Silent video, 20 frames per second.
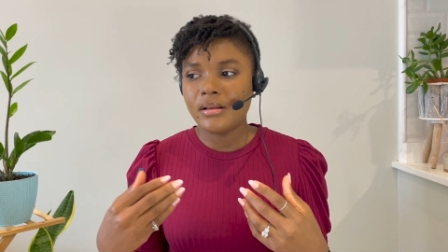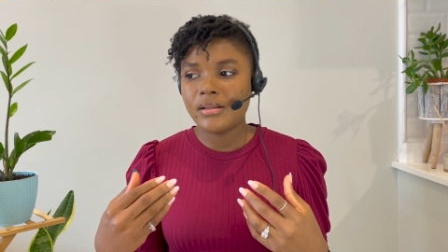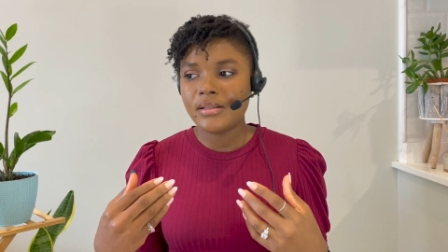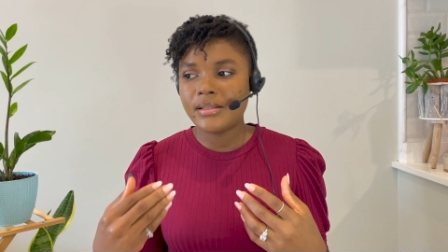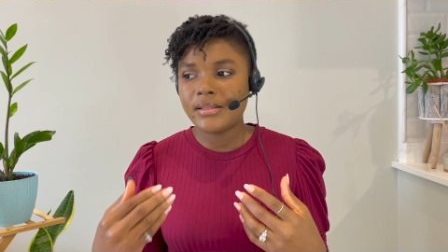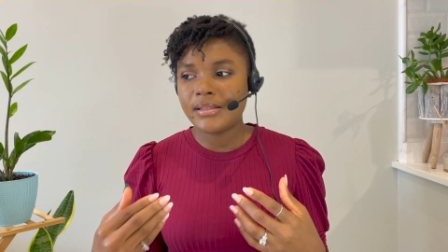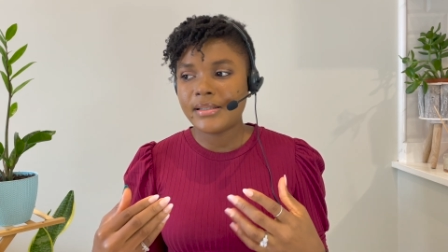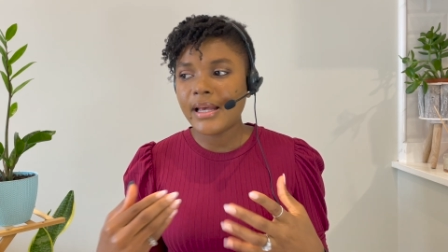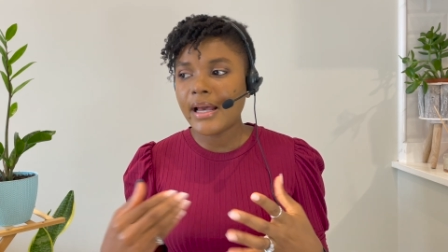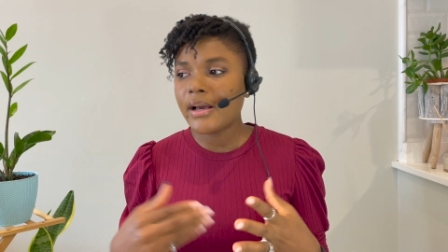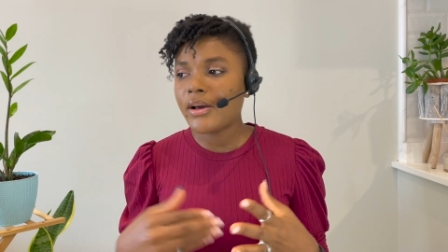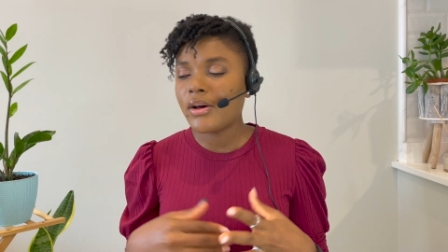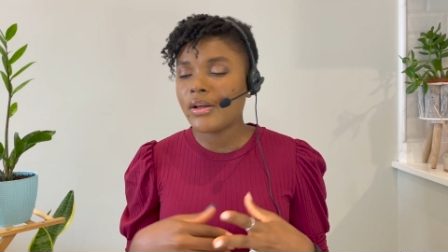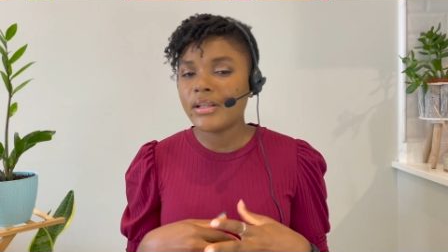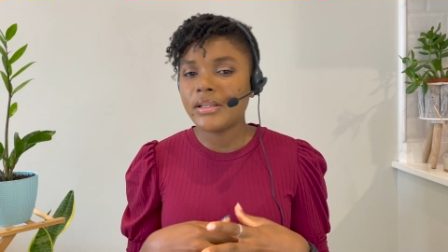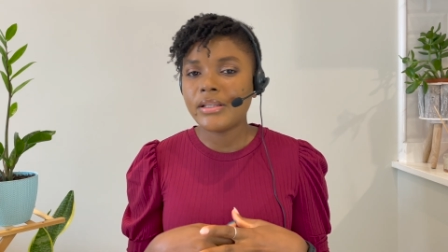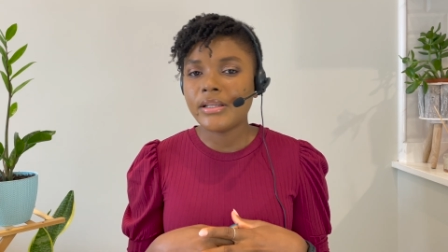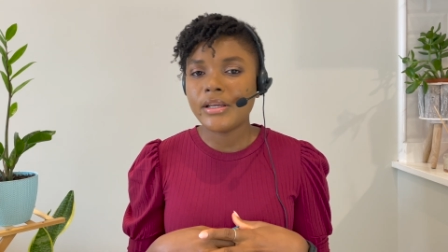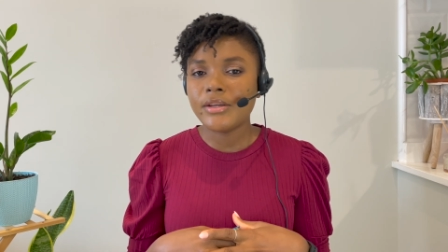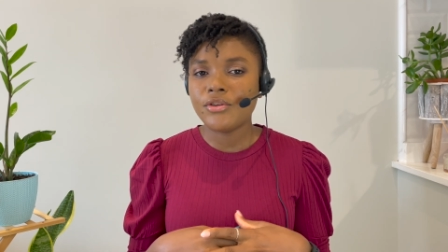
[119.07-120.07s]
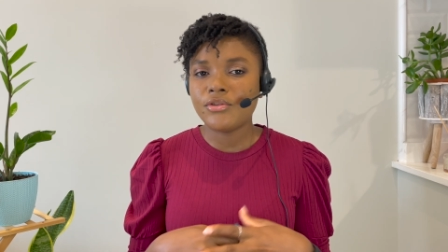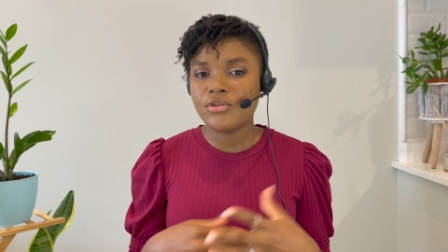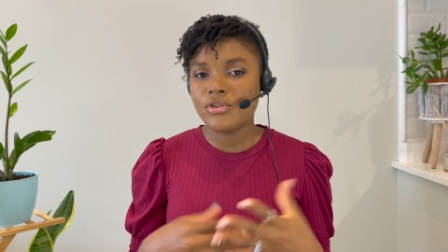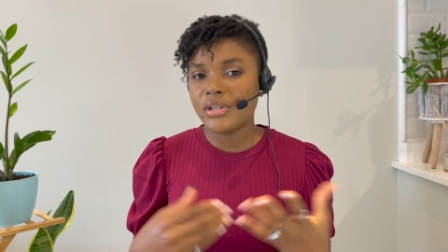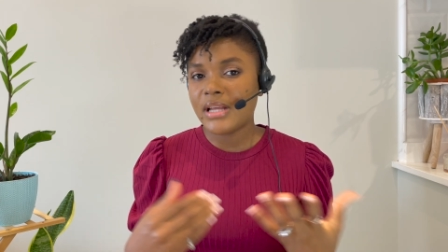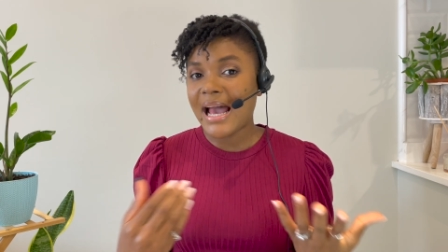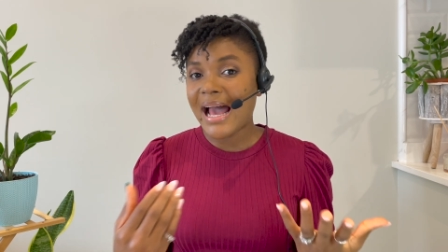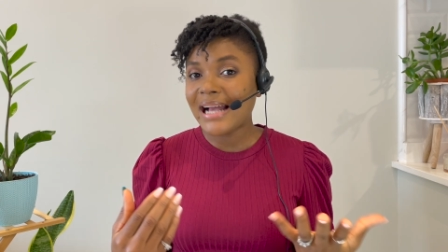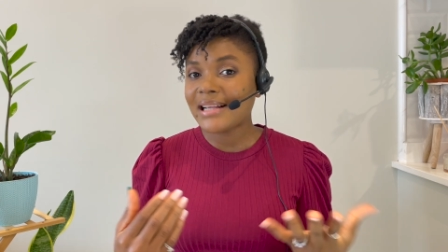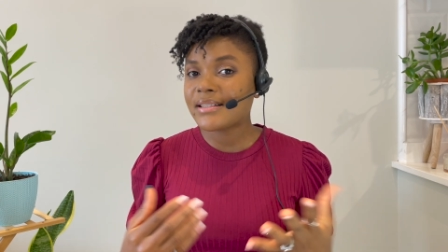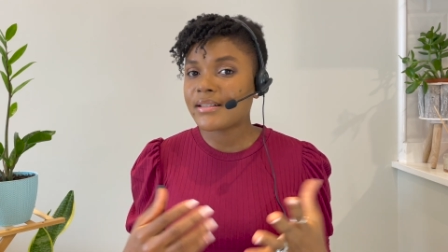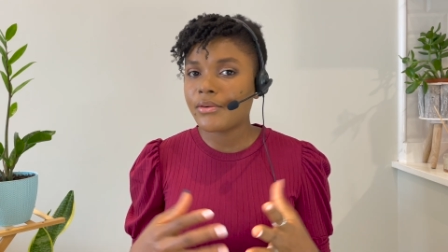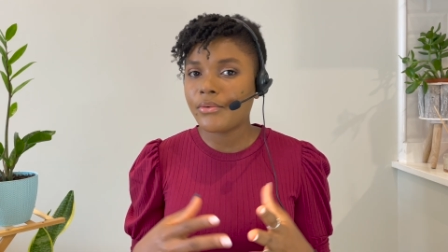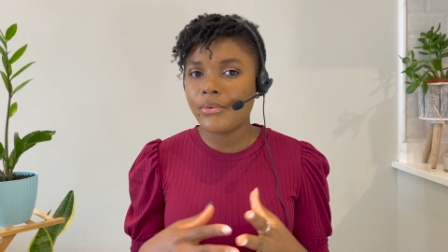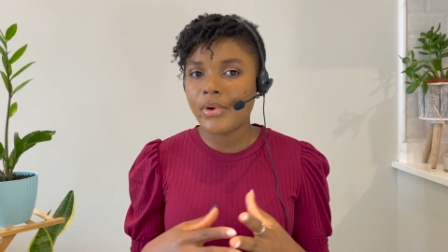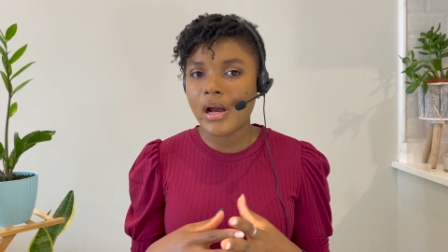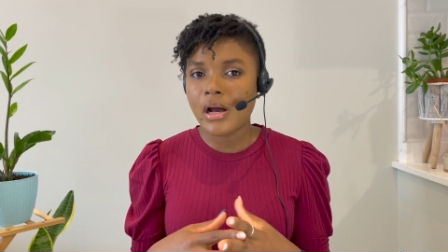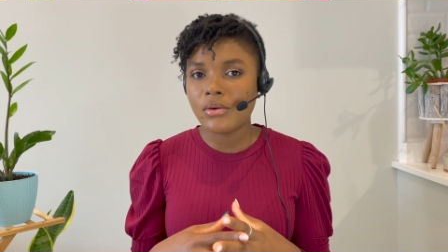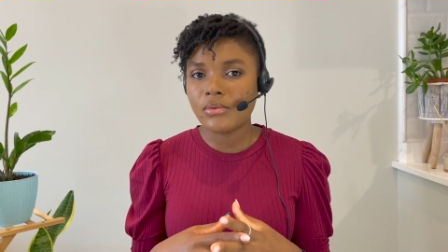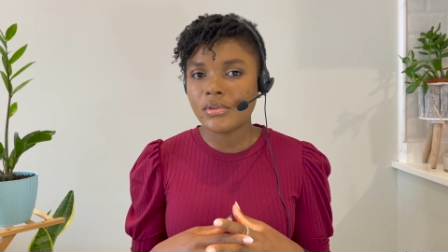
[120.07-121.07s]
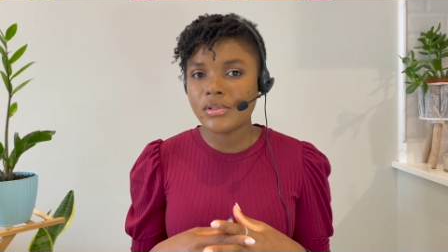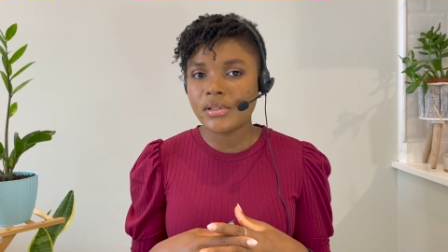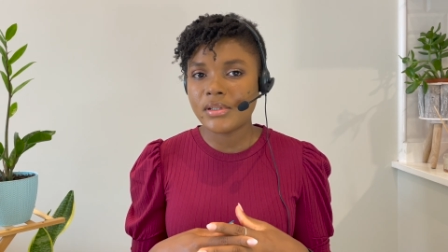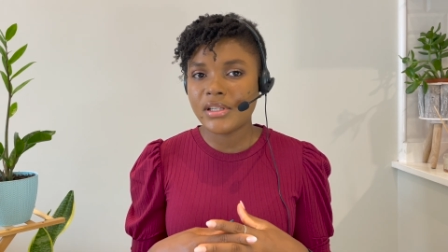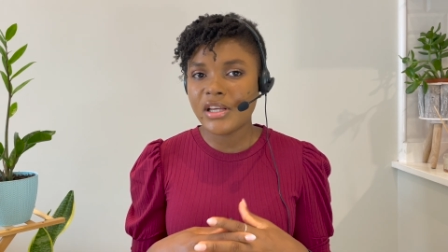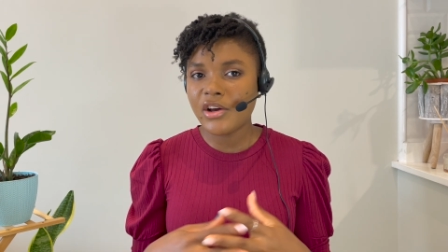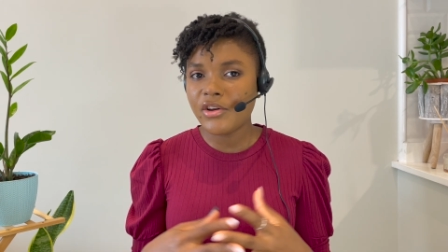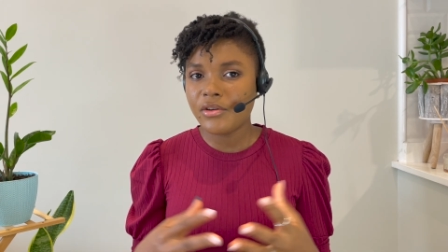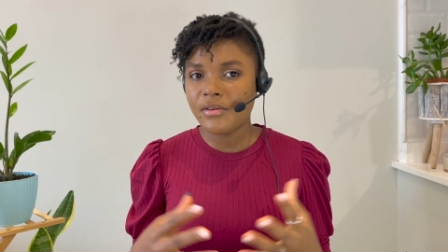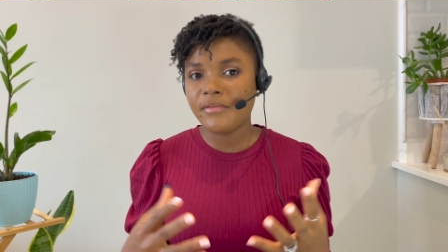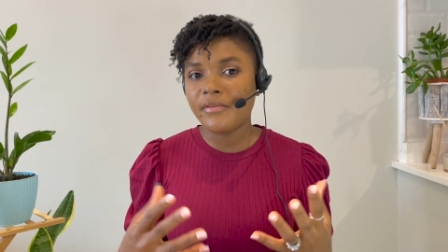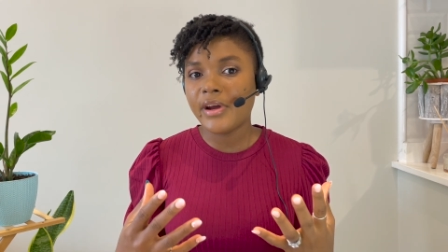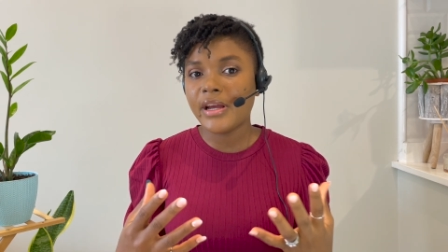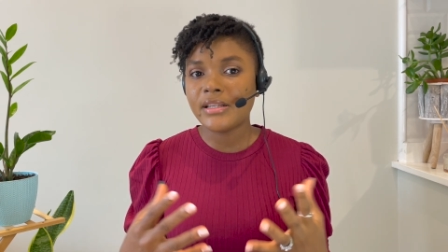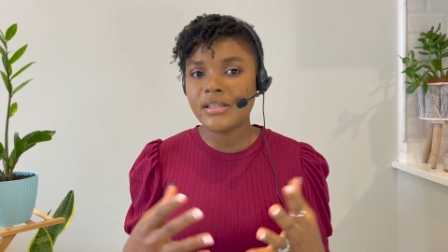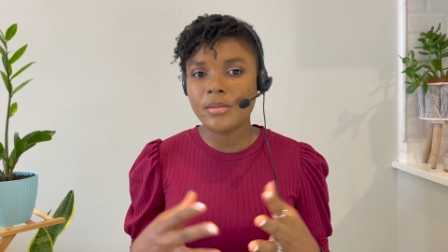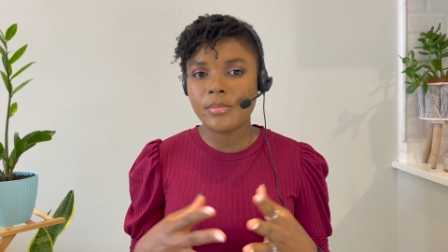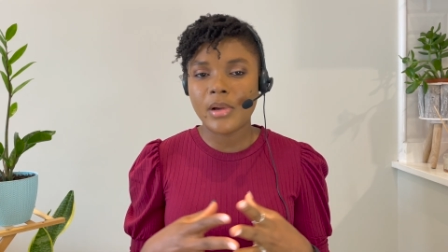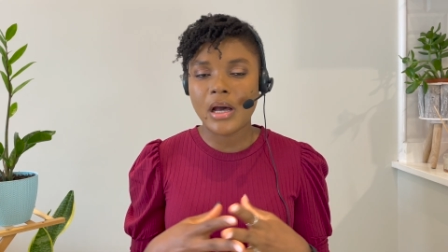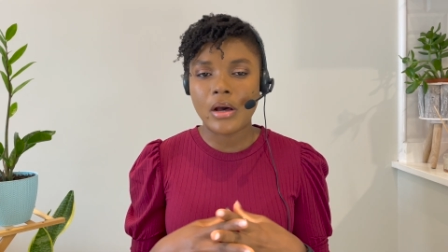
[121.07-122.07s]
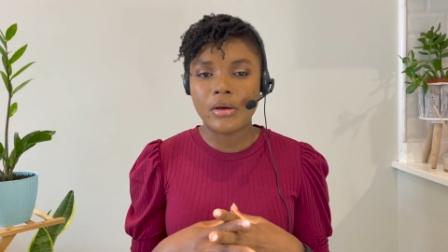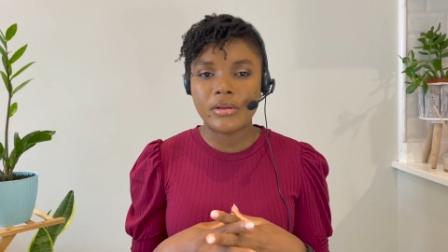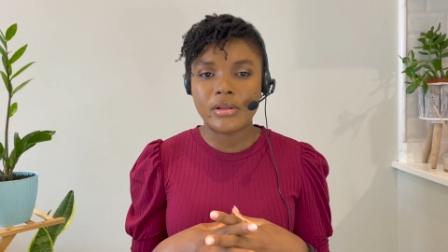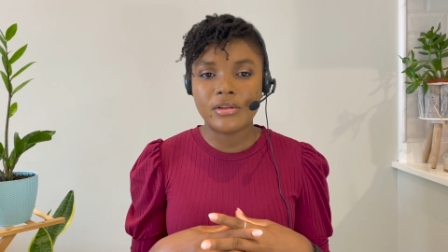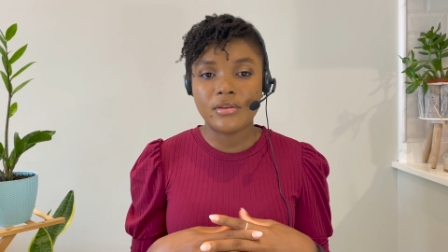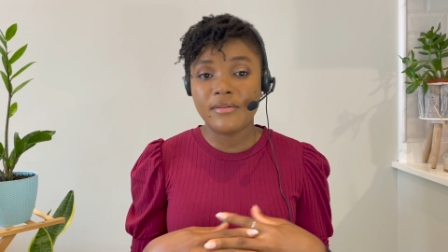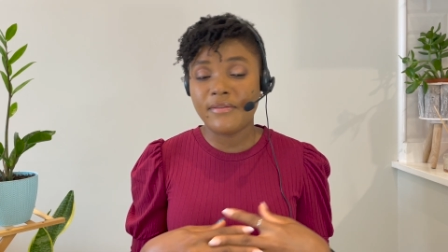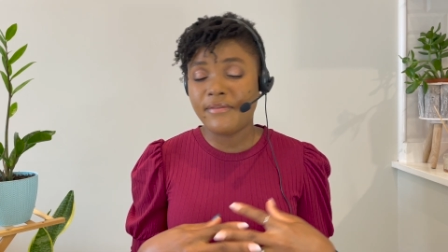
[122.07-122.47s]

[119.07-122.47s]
Secondly, you should ask around, tell your friends about it, your